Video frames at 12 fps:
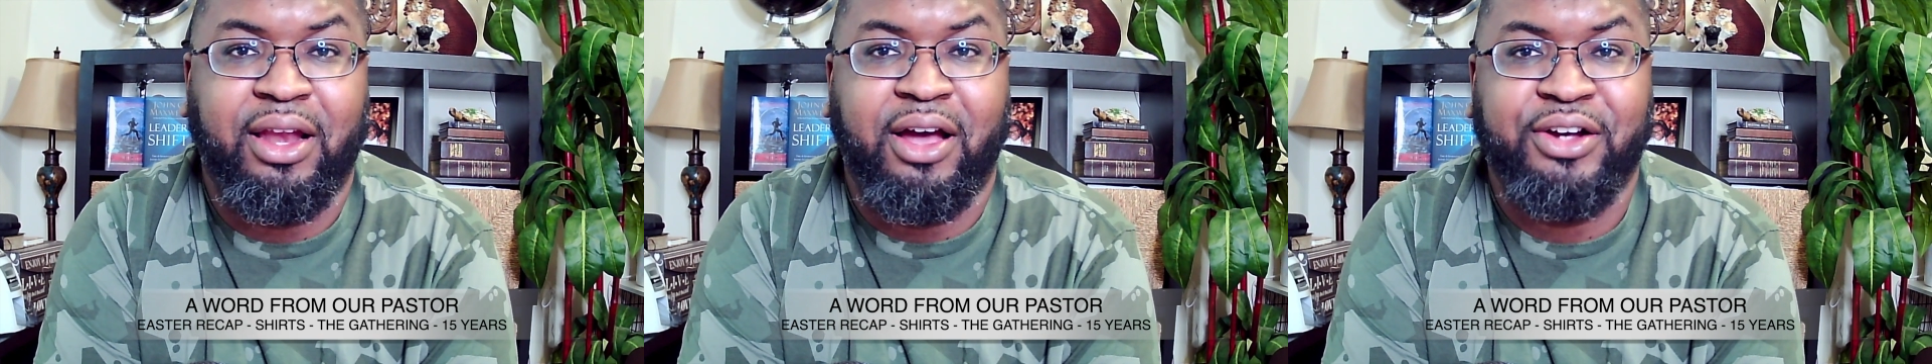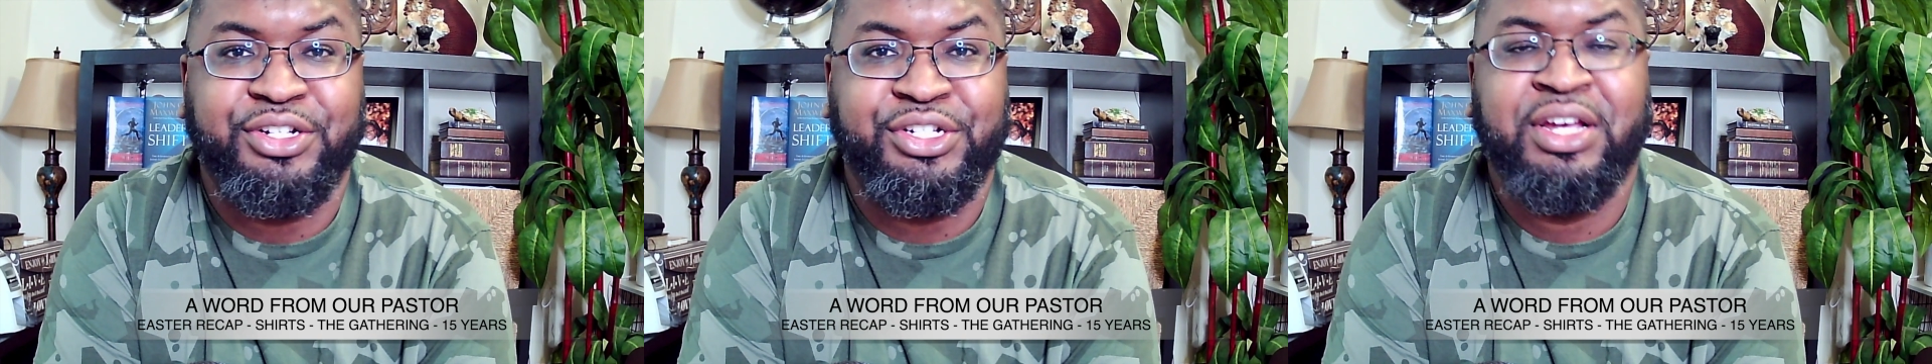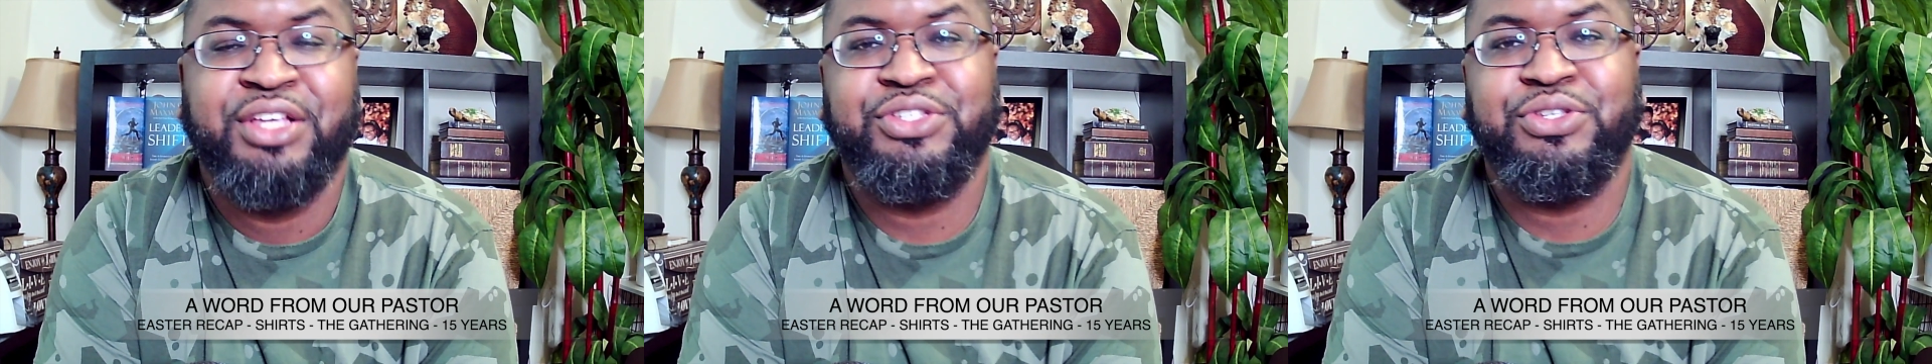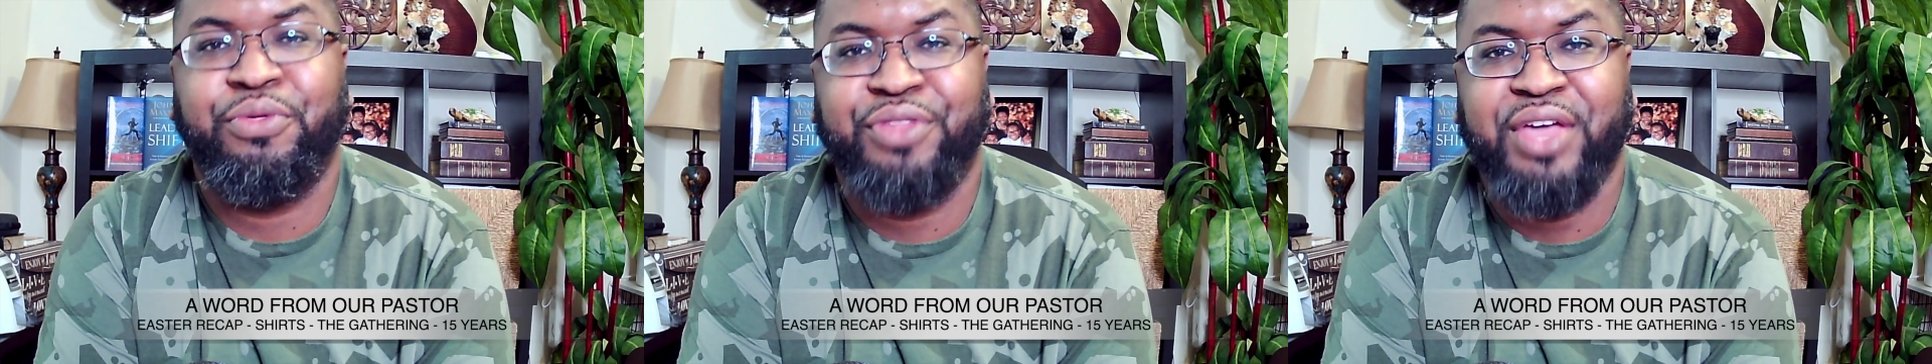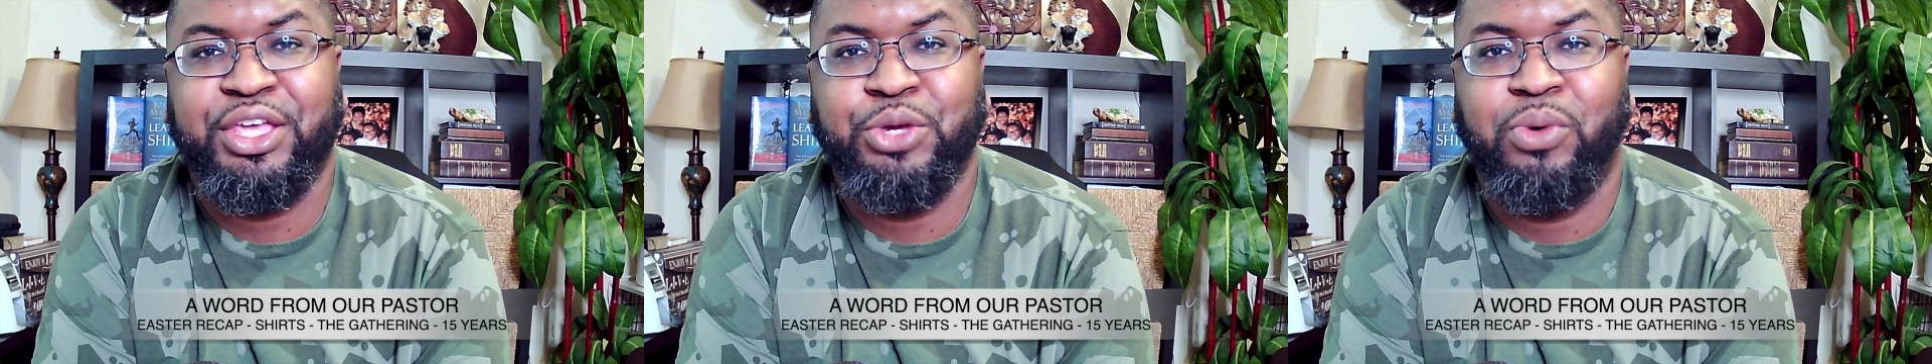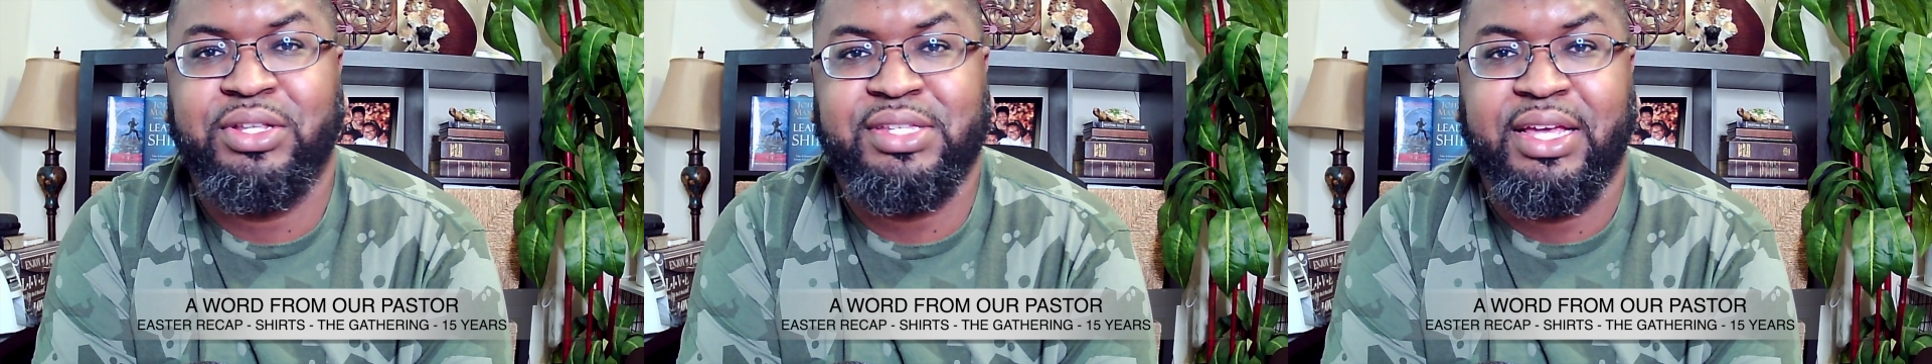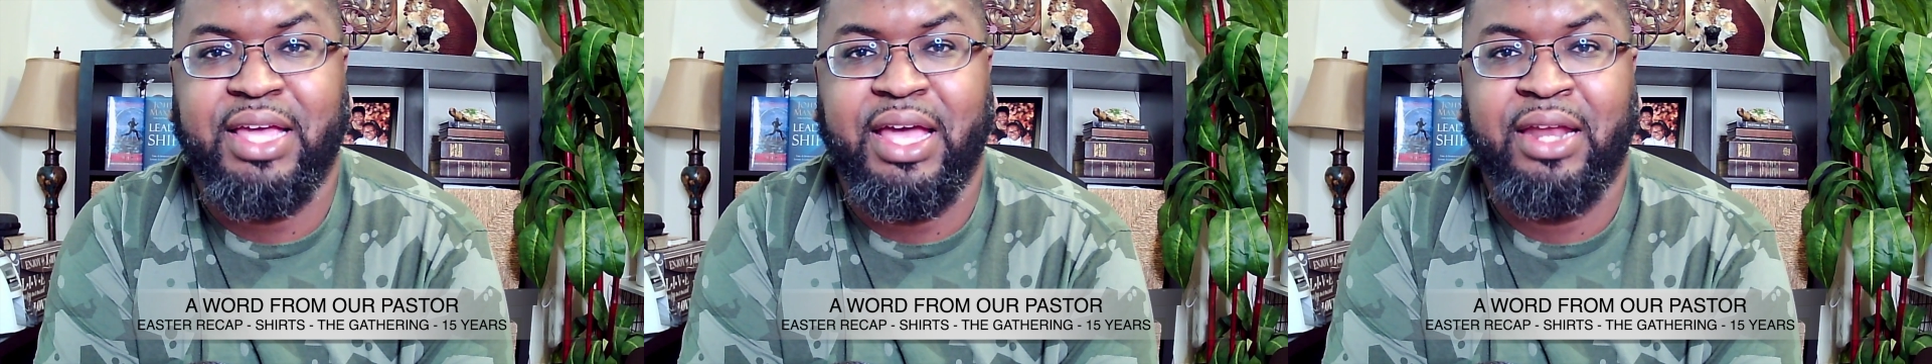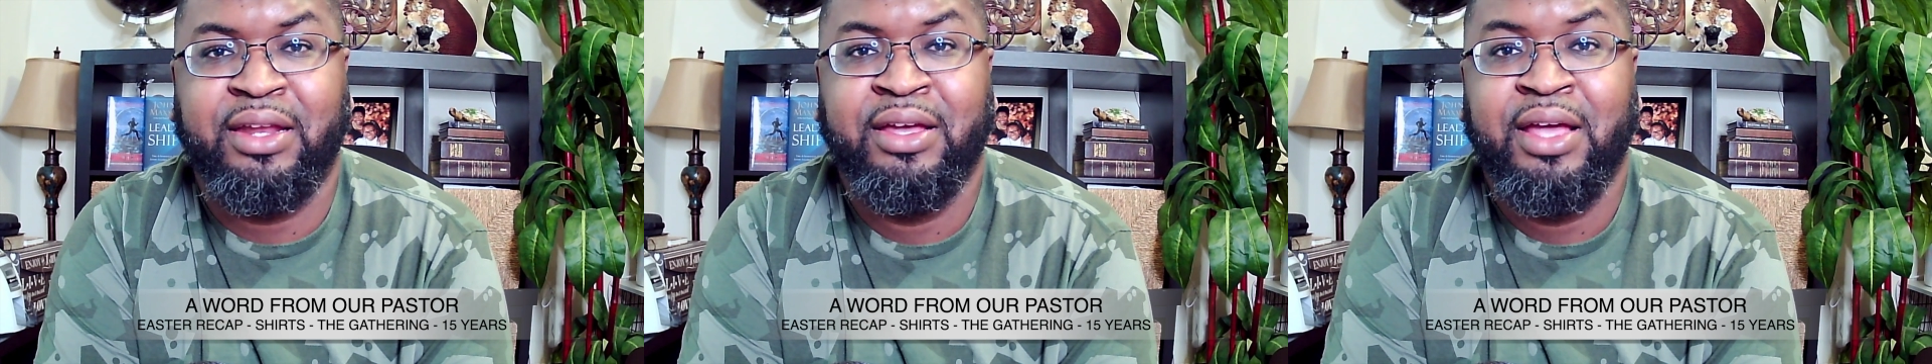large. So thank you once
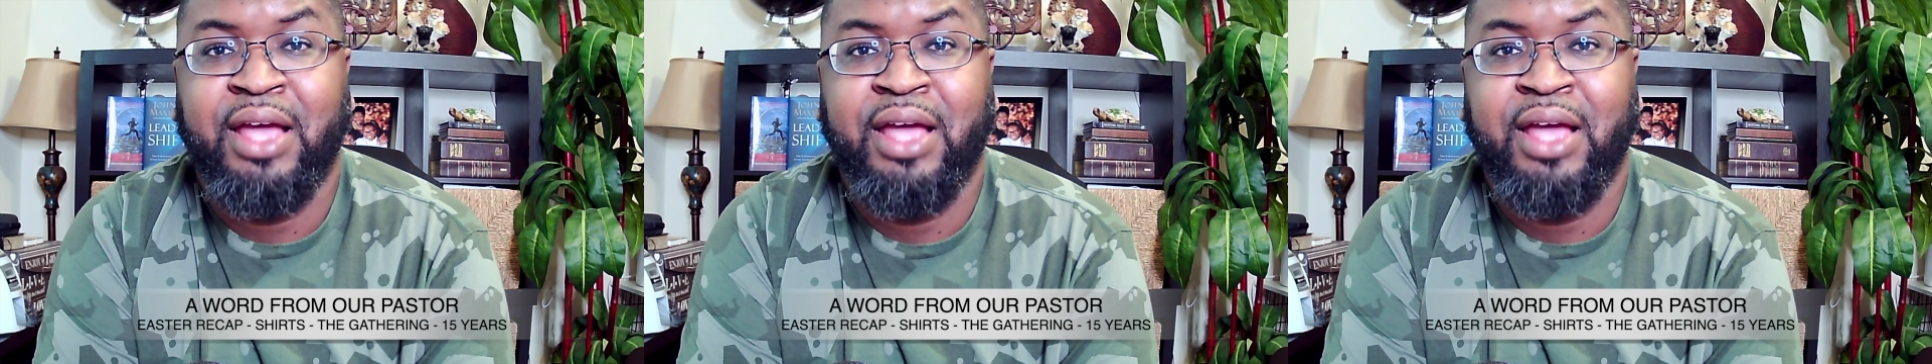again.